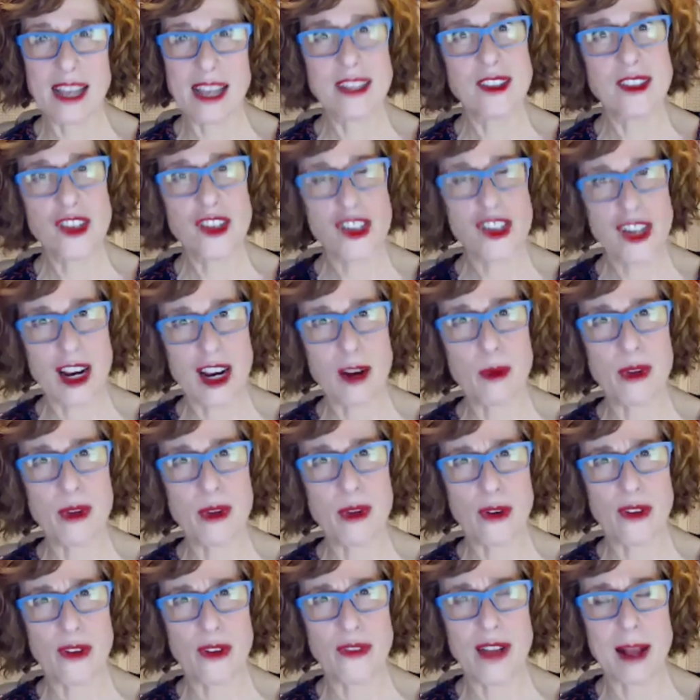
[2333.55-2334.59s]
and share with
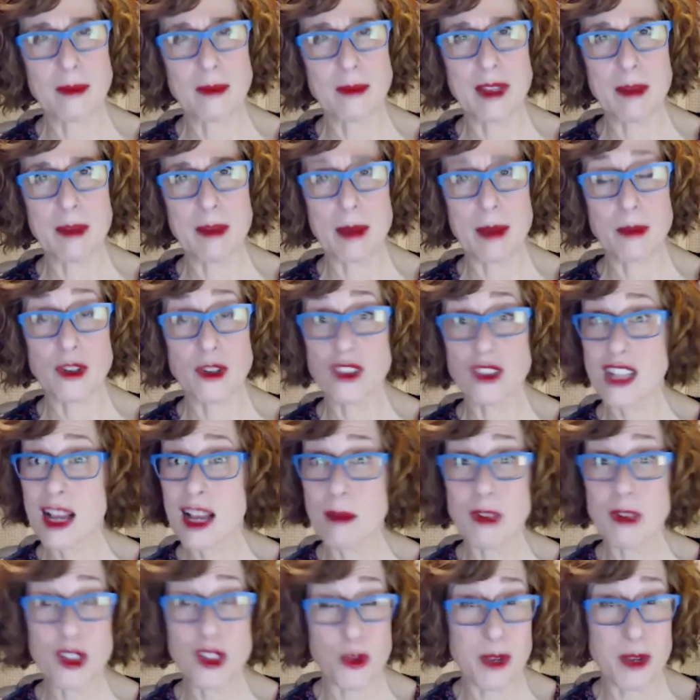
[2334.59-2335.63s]
our family members how
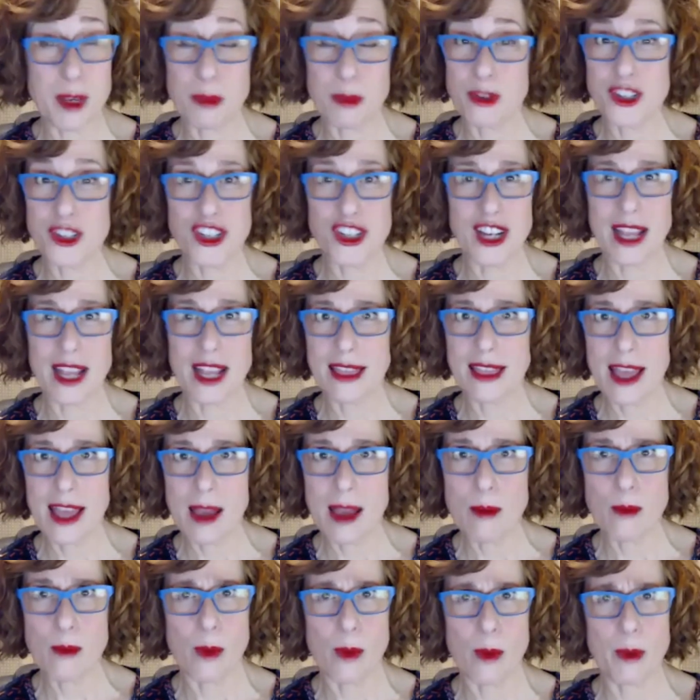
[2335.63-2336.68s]
much we appreciate
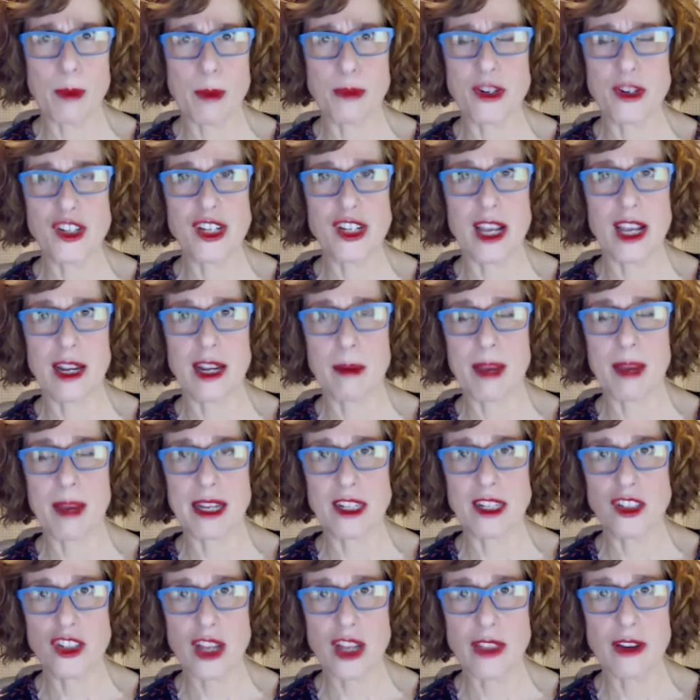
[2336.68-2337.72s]
them, what we appreciate about
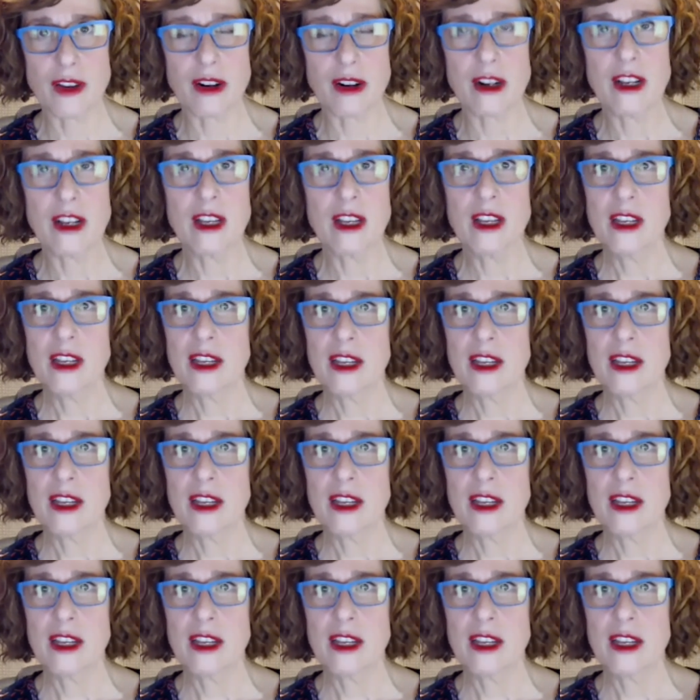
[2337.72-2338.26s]
each other.